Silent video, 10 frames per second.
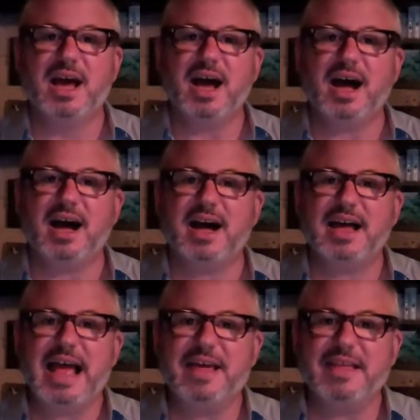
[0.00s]

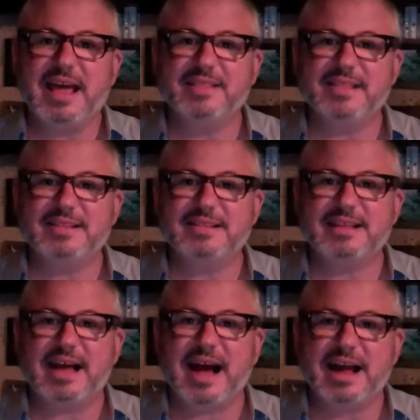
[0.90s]
And
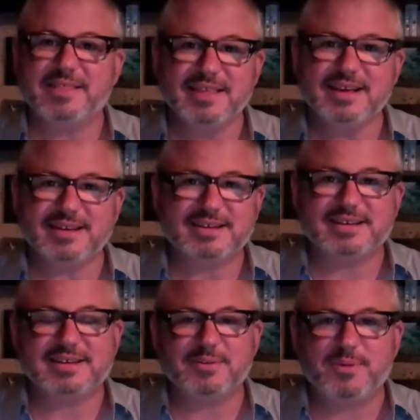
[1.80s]
I think
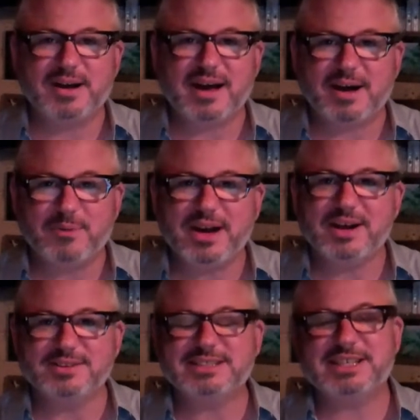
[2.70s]
when I
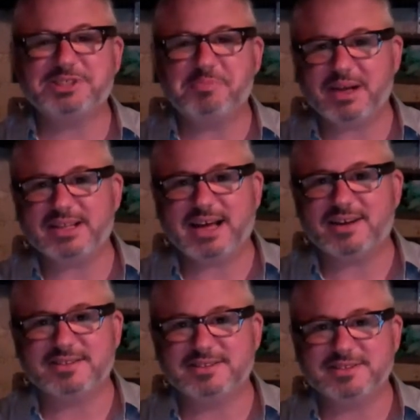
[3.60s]
don't see it spelled
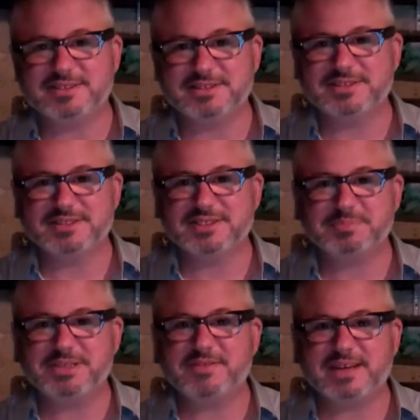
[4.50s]
out
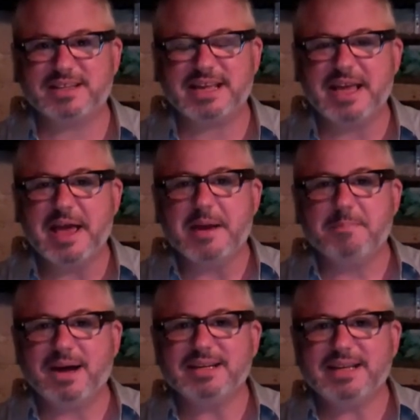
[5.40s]
specifically,
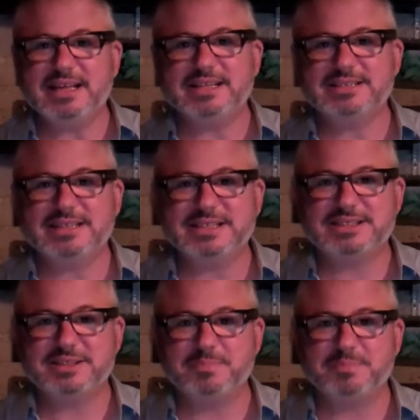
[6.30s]
my tendency is
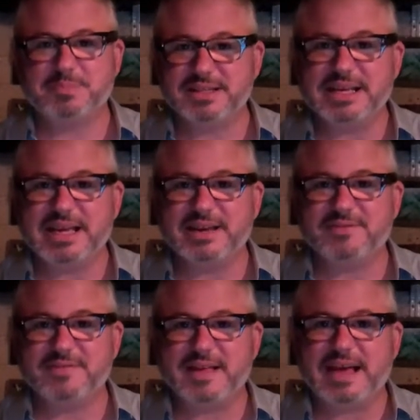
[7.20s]
to
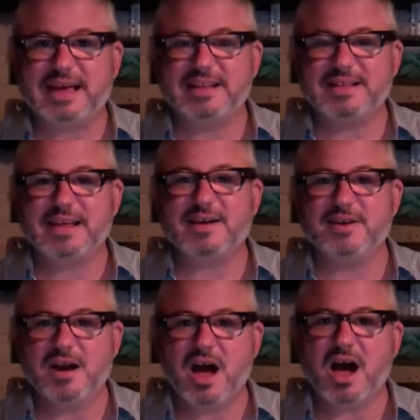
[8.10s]
believe that they are
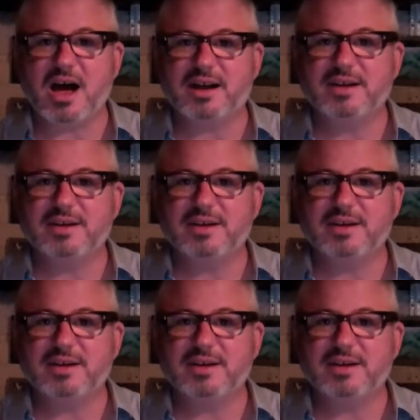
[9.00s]
not,